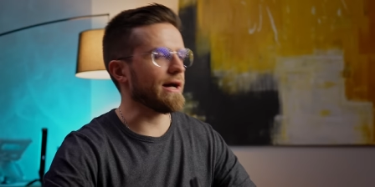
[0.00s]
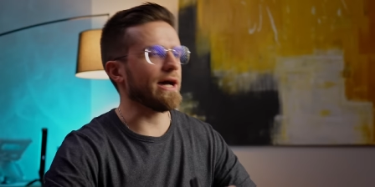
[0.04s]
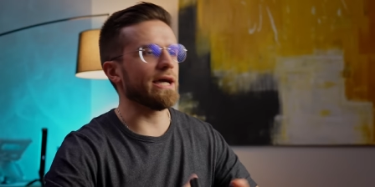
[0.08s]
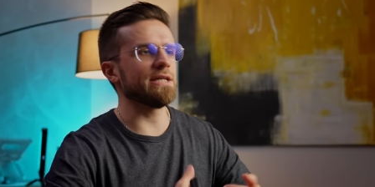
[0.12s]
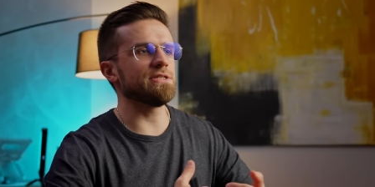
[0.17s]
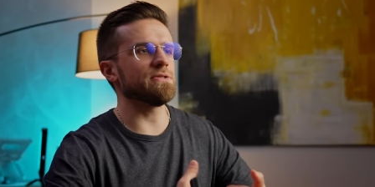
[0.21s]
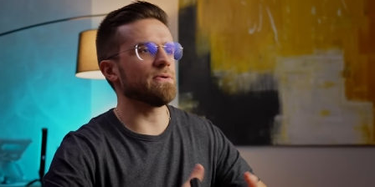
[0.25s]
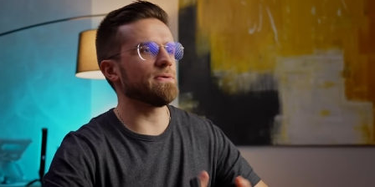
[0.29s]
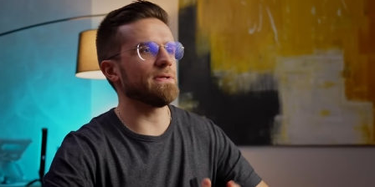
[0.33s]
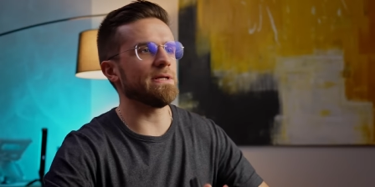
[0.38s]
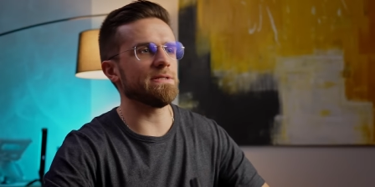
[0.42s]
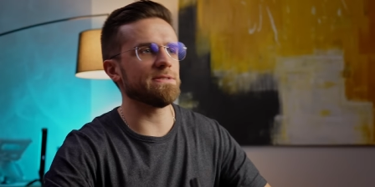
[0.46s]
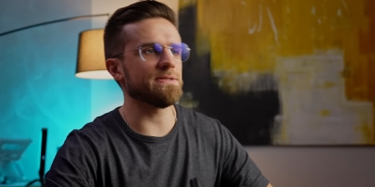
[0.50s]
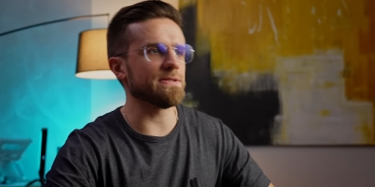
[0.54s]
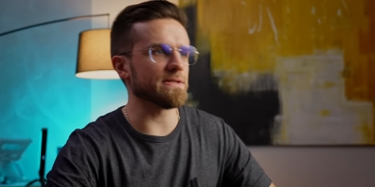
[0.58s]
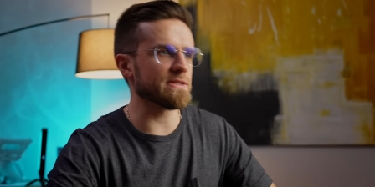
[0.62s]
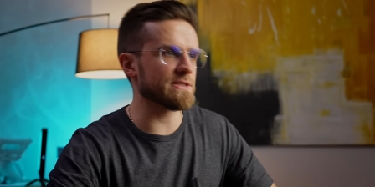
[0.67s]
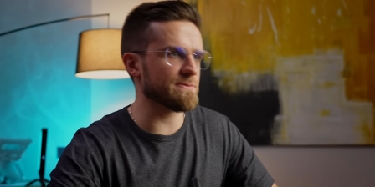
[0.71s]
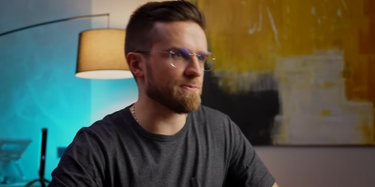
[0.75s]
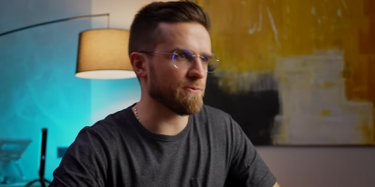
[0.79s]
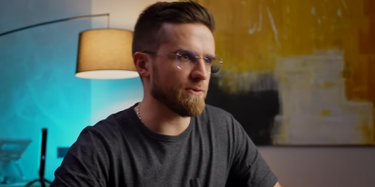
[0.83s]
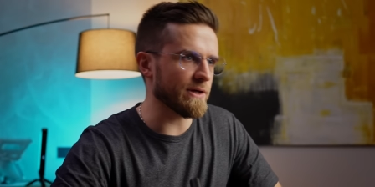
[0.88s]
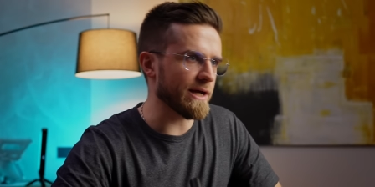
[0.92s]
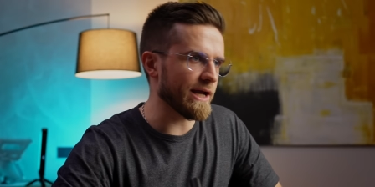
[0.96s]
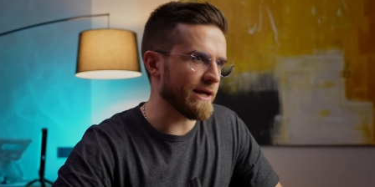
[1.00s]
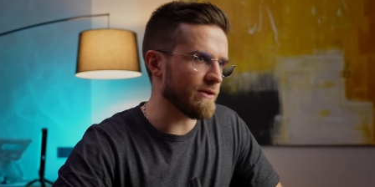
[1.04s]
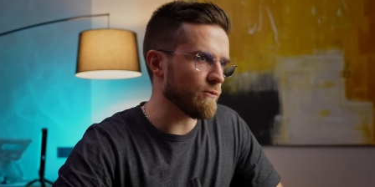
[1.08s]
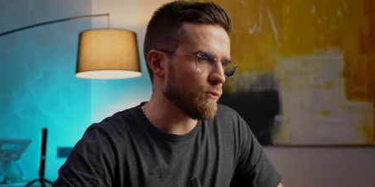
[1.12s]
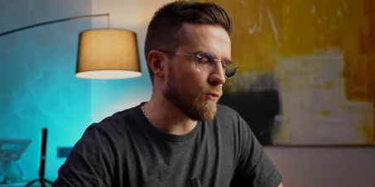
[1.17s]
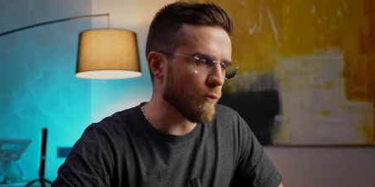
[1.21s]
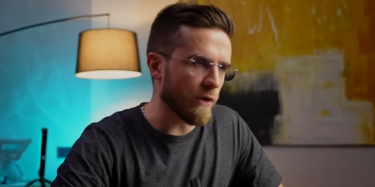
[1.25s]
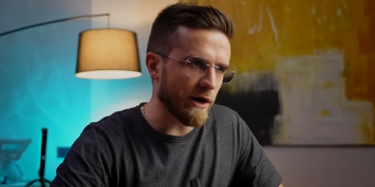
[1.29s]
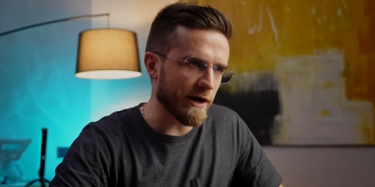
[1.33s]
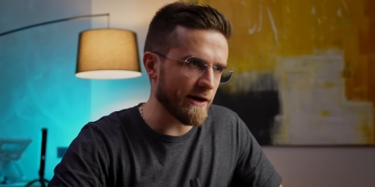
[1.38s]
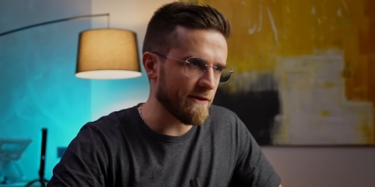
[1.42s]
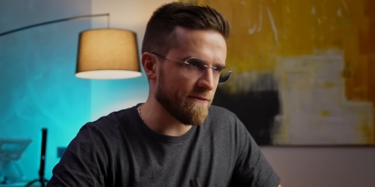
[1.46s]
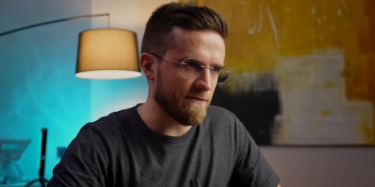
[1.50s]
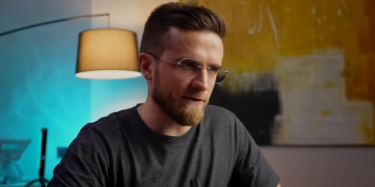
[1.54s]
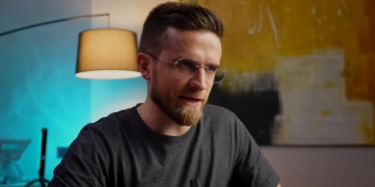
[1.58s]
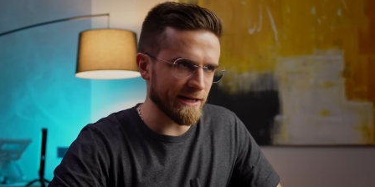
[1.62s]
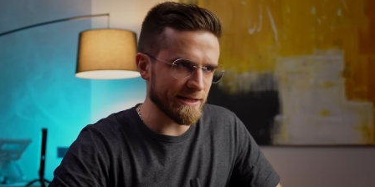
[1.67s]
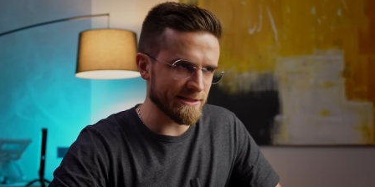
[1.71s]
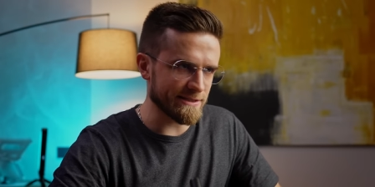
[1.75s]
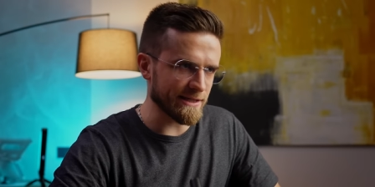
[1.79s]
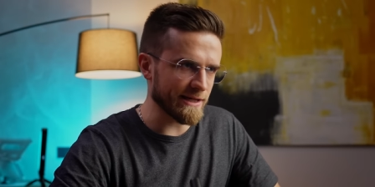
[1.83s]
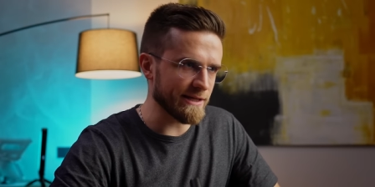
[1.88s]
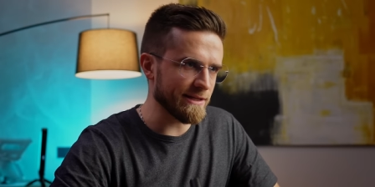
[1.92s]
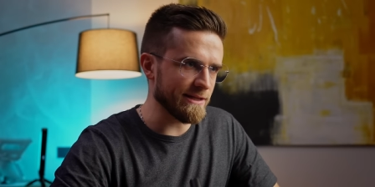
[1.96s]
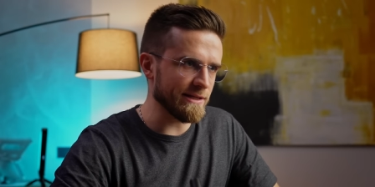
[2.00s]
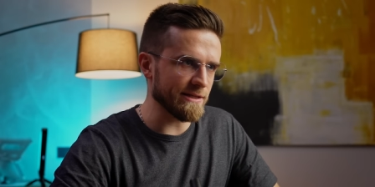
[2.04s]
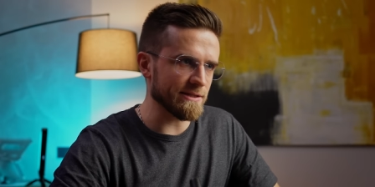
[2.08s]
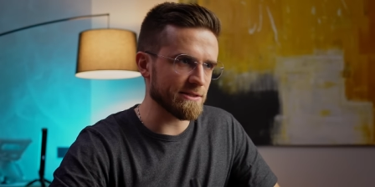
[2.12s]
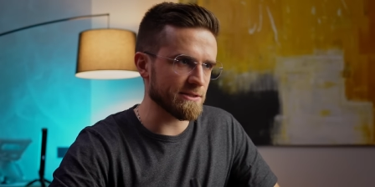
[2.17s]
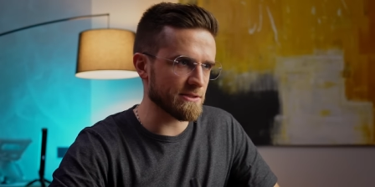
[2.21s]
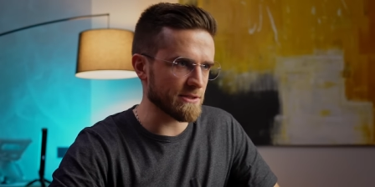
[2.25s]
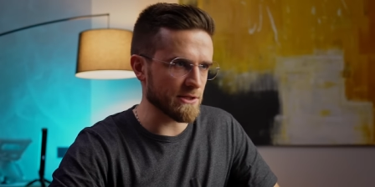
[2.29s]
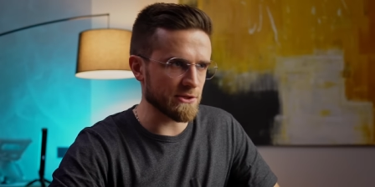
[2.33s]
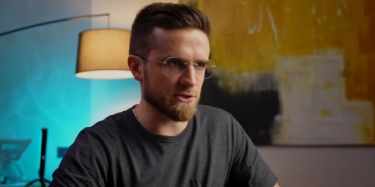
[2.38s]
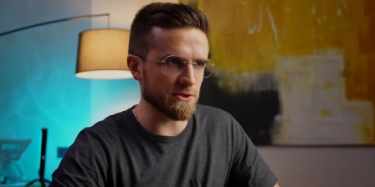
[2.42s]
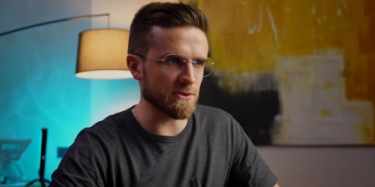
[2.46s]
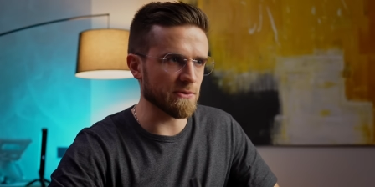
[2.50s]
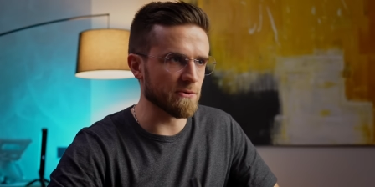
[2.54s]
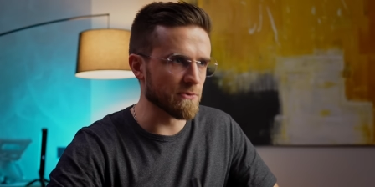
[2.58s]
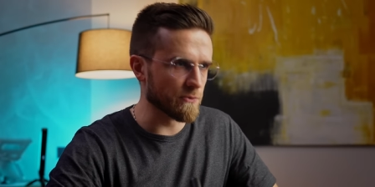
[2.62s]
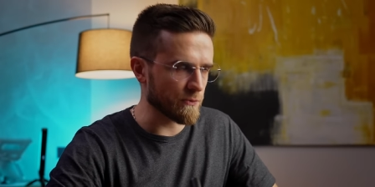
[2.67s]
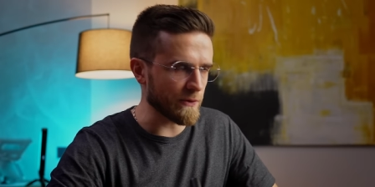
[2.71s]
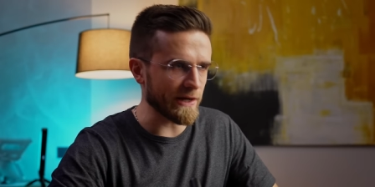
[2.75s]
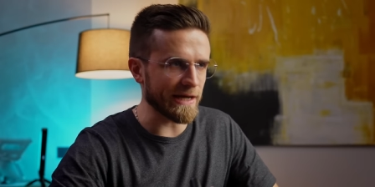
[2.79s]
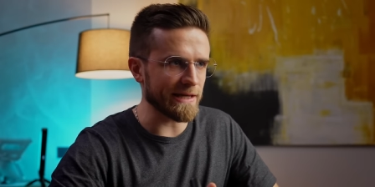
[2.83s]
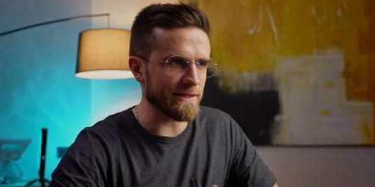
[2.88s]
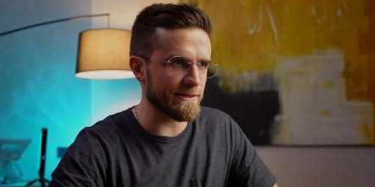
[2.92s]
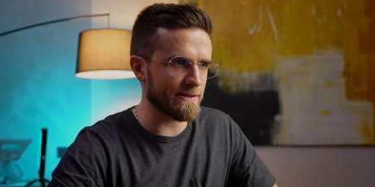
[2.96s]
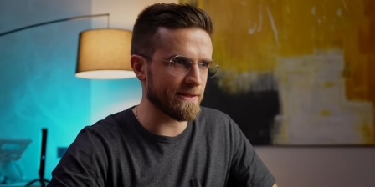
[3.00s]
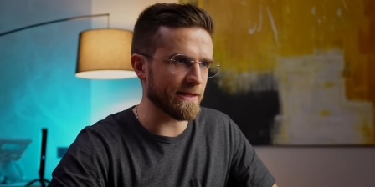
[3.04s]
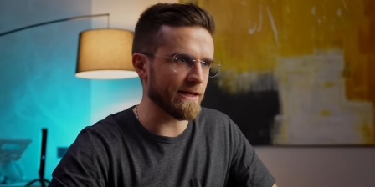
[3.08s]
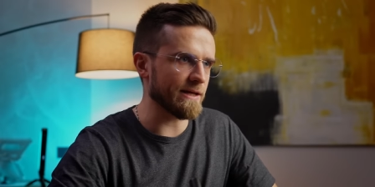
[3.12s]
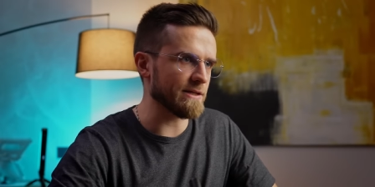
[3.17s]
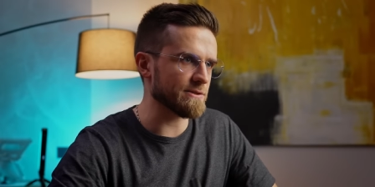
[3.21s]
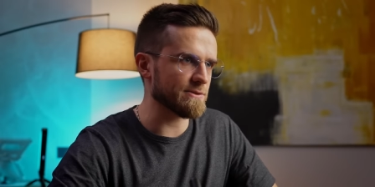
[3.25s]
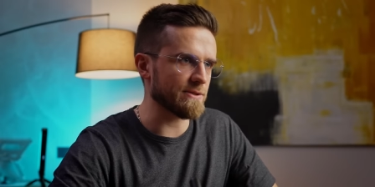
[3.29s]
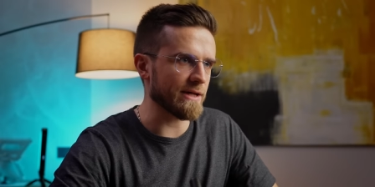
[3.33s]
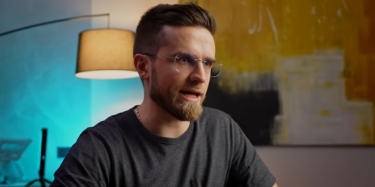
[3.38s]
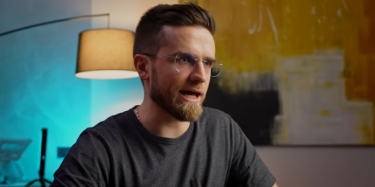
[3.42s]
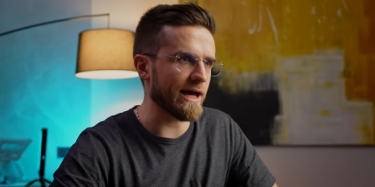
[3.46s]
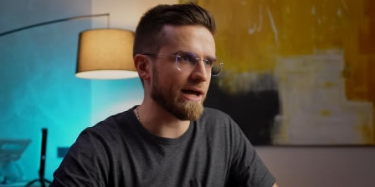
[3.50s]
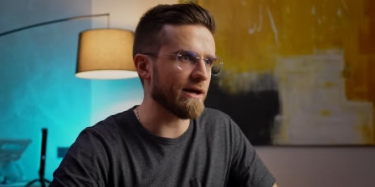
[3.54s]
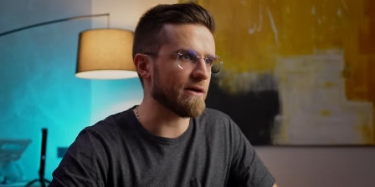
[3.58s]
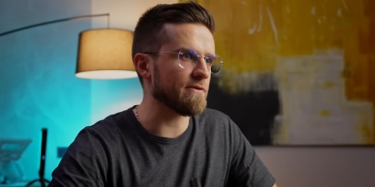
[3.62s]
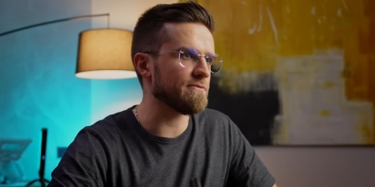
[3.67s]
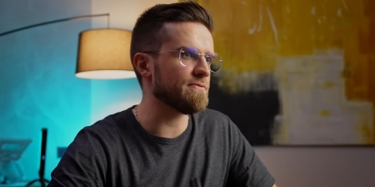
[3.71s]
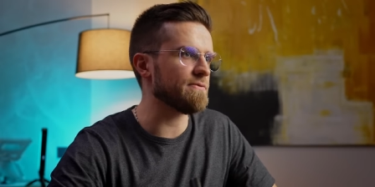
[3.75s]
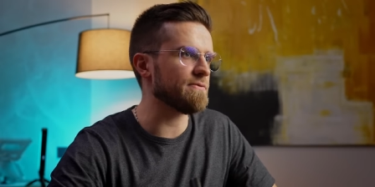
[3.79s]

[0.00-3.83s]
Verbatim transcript: I don't need to explain why Face ID is such a great thing to have.